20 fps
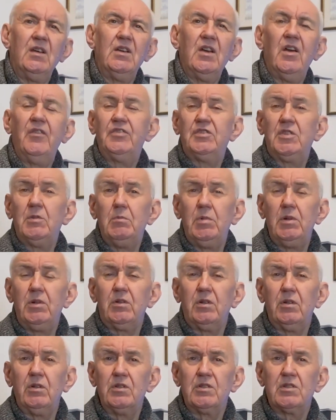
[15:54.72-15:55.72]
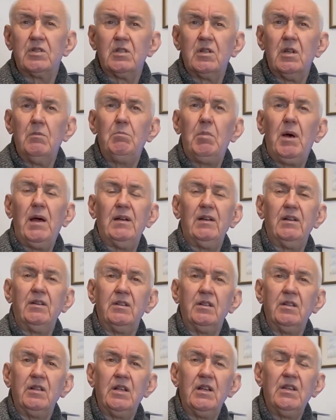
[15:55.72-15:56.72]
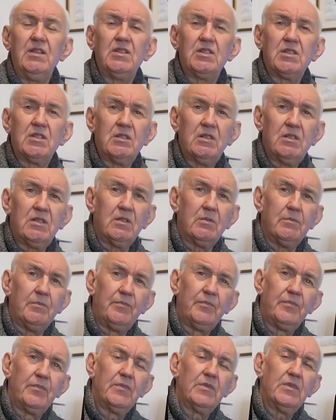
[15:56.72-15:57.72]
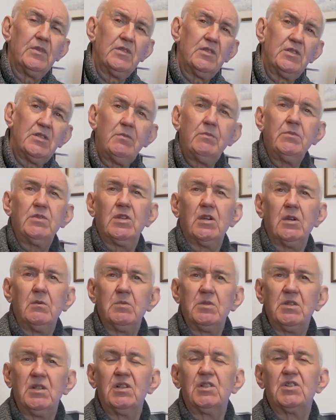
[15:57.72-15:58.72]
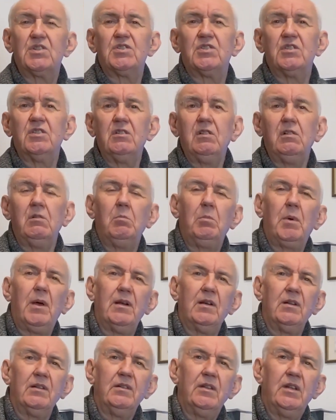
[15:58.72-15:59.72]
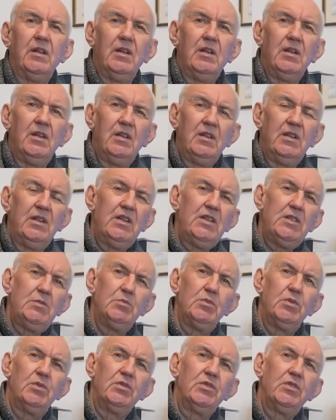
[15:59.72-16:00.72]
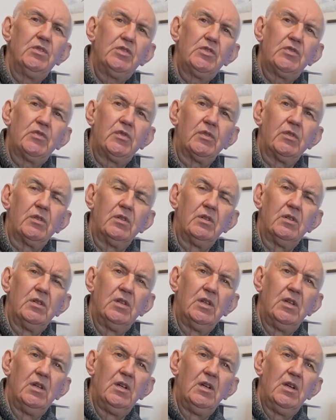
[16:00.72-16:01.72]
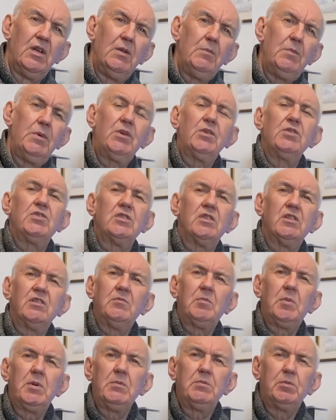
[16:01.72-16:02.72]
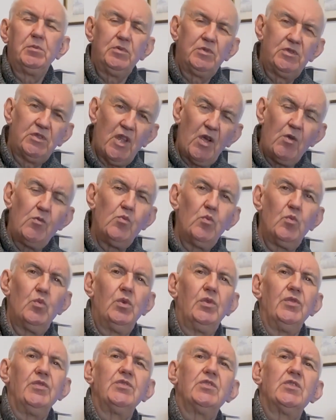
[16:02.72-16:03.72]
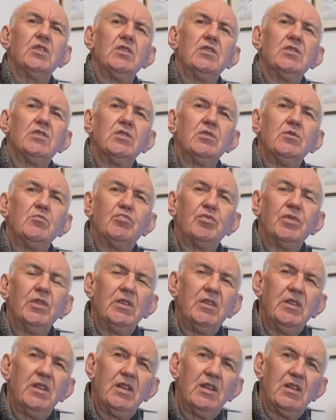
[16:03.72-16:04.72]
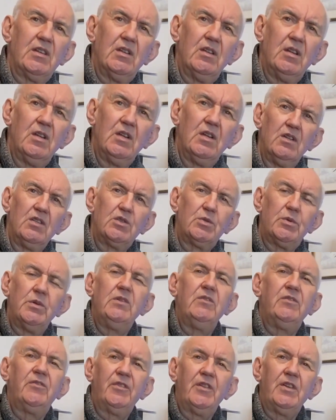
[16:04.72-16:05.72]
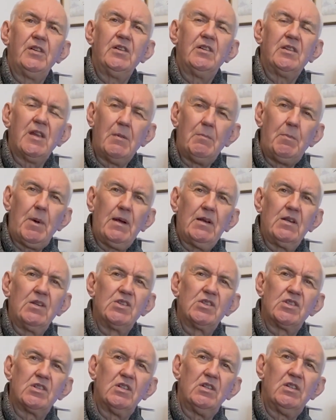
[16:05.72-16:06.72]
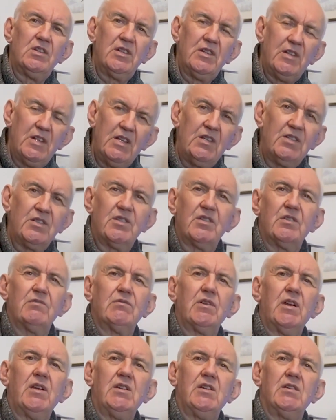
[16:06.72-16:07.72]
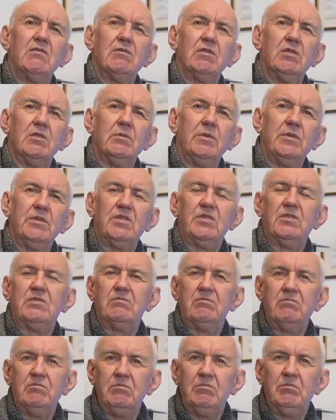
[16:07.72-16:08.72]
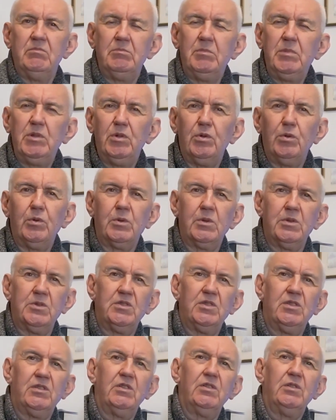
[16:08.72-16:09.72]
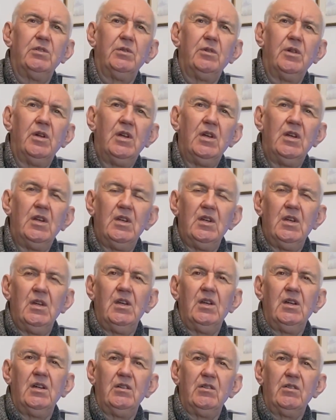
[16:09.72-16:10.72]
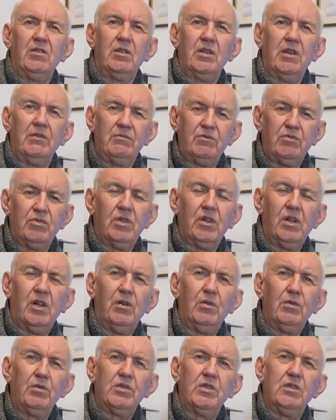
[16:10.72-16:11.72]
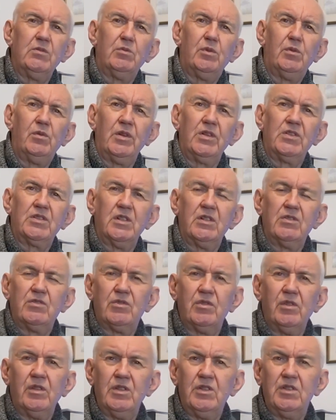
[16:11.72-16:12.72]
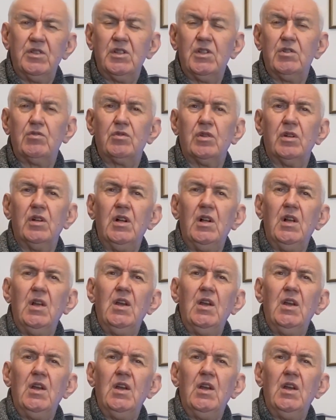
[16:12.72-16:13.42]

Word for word: have simply got a balun inside them. Sometimes an external balun is more useful, because a lot of people don't want to bring their twin feeder, their balance line, into the radio room. It's a bit awkward to do. Uh, you've got to have drill holes in the wall, et cetera, et cetera.